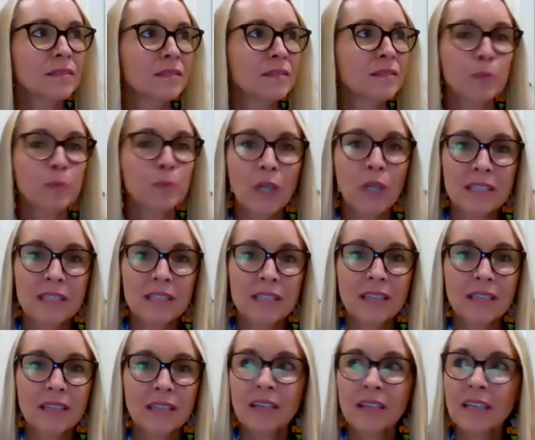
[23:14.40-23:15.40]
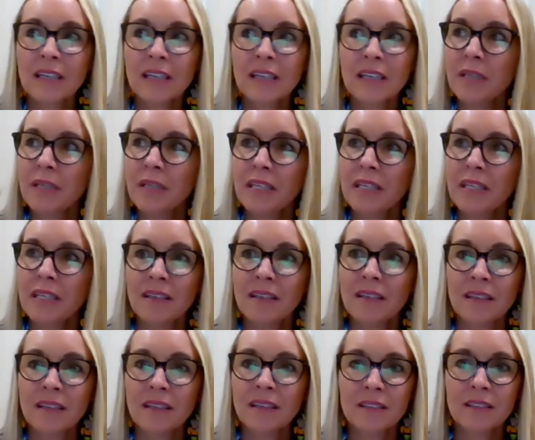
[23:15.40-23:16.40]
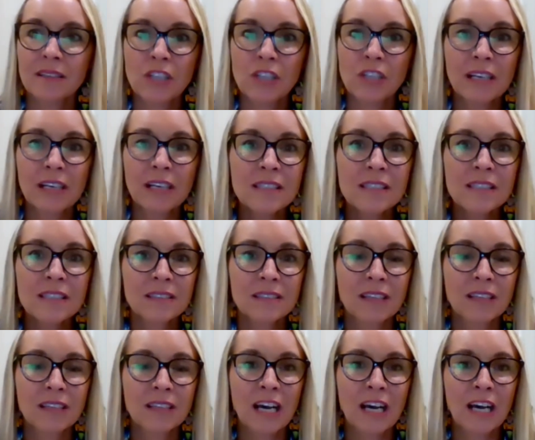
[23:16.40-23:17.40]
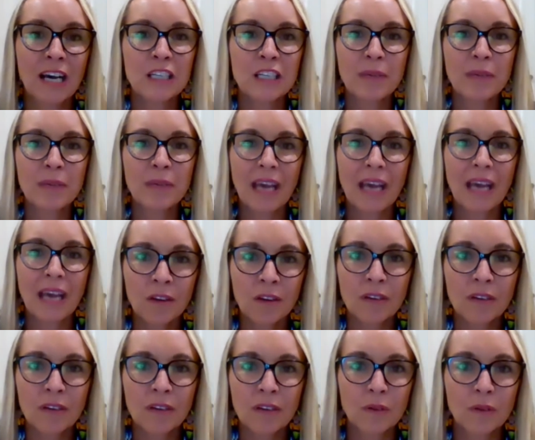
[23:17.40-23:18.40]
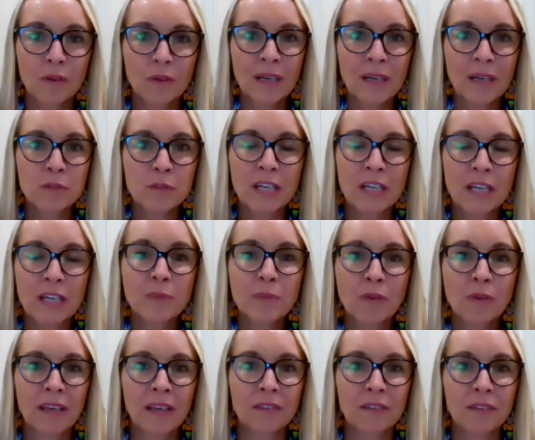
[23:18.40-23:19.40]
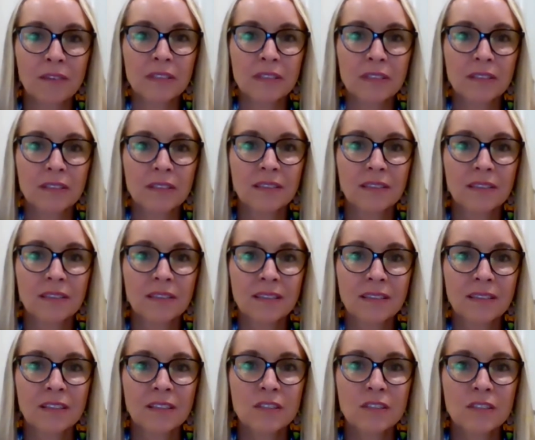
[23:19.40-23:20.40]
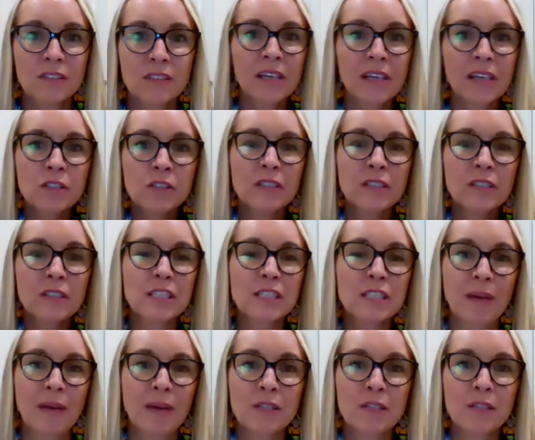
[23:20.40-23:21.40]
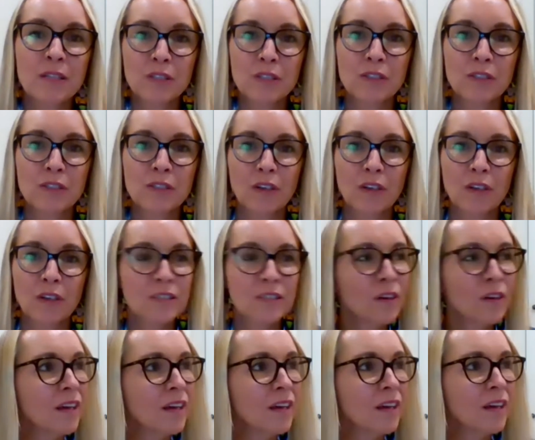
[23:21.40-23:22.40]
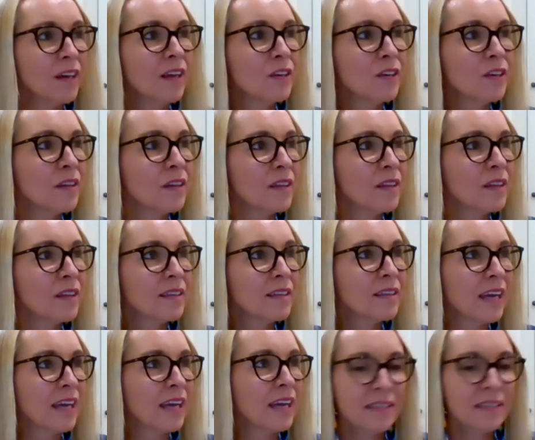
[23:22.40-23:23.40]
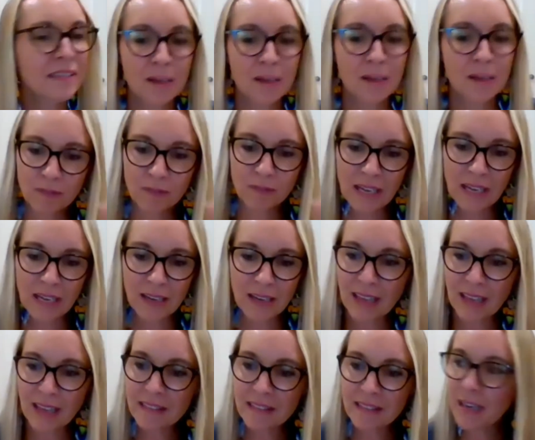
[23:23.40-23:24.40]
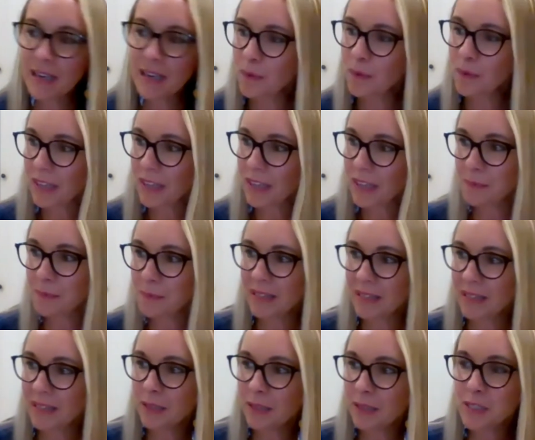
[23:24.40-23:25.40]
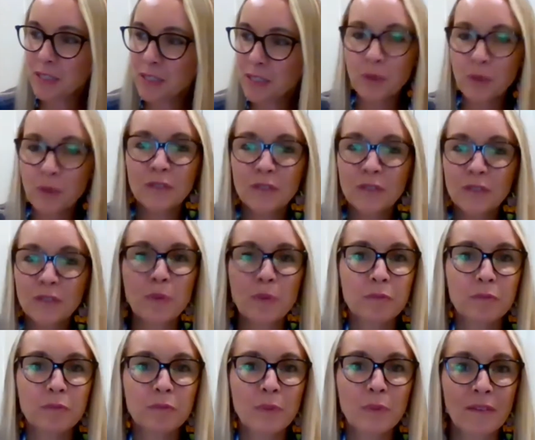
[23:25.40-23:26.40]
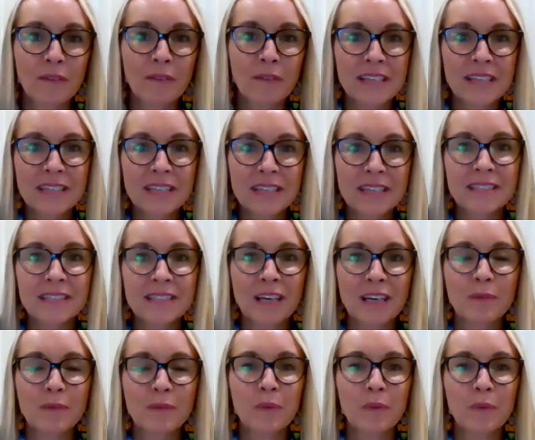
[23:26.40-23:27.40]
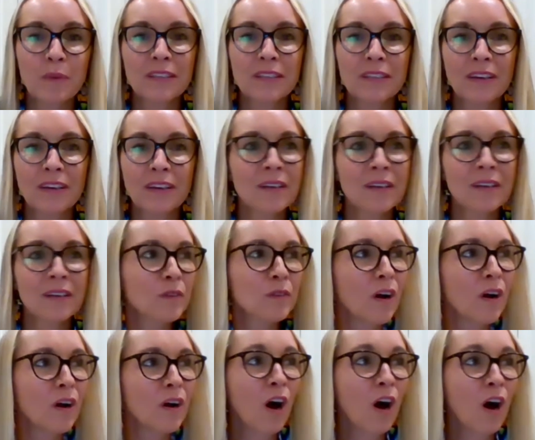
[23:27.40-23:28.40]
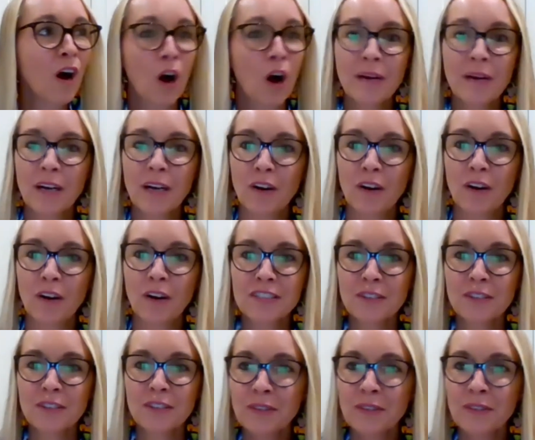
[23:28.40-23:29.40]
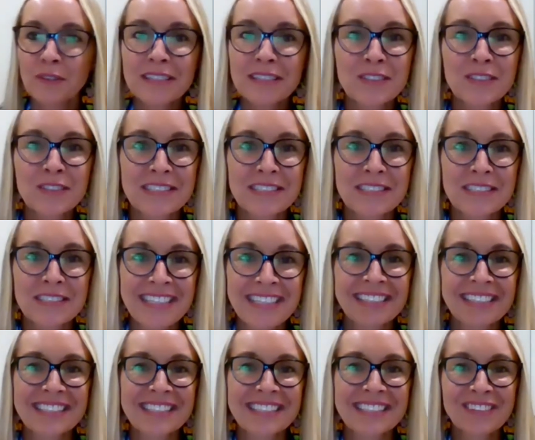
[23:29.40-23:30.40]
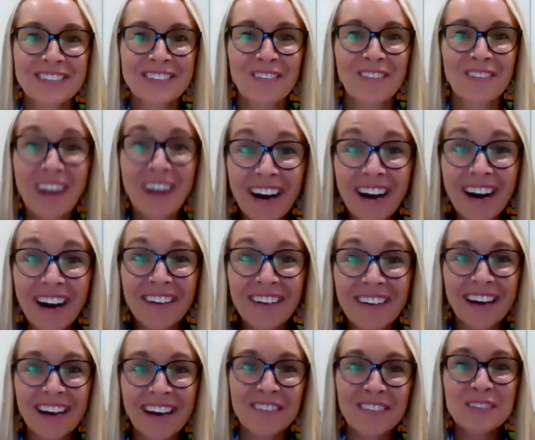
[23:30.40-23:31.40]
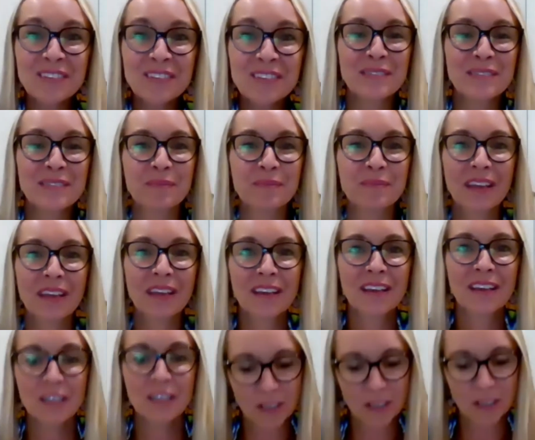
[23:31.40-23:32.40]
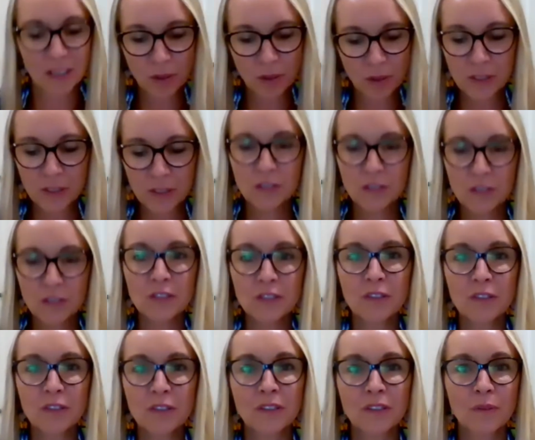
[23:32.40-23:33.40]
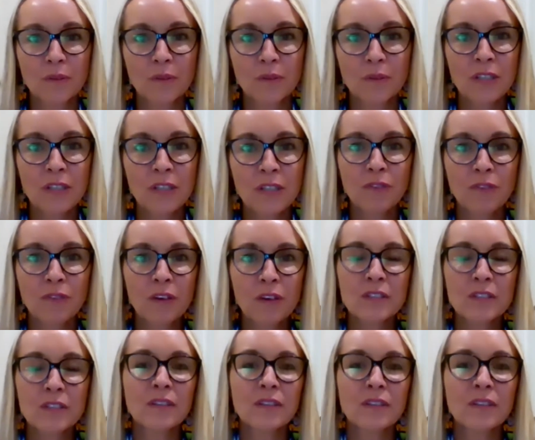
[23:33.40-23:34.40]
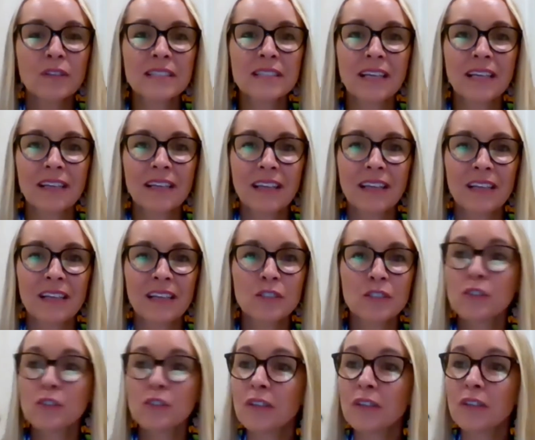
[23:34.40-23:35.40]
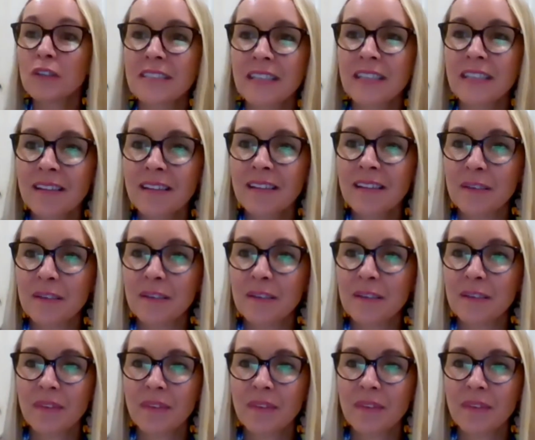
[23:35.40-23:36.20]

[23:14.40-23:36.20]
depressed? How can I be jealous? How can I be angry when I'm trying to be grateful? So gratitude expands what you've got. So, you know, the other day I woke up and there was this beautiful bird of prey right outside my window. And I thought, oh my gosh, who gets to see this? You know, wow, how awesome. And you know what you do? When you focus on things like that, you start seeing them.